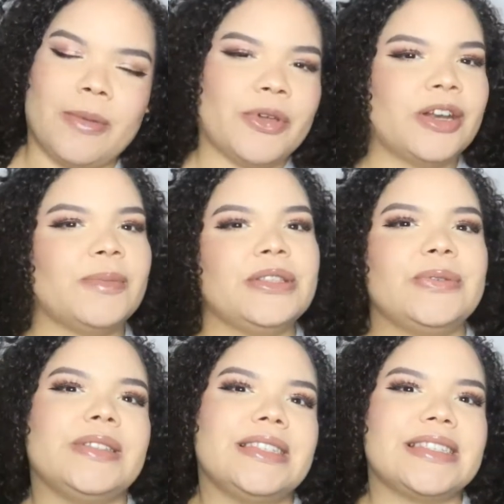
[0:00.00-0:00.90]
I'm gonna be
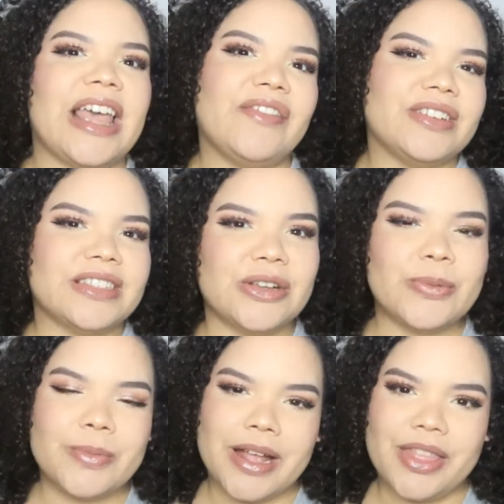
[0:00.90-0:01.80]
doing this every single
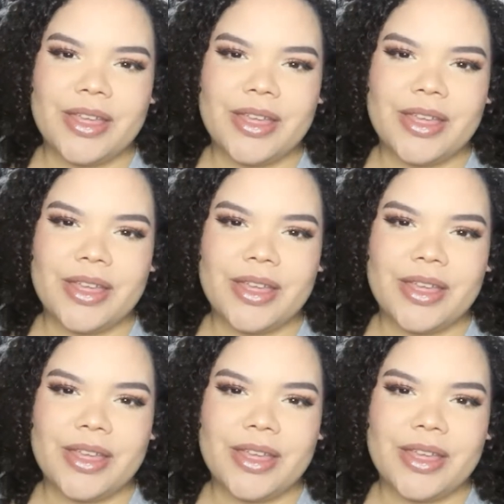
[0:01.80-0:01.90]
month.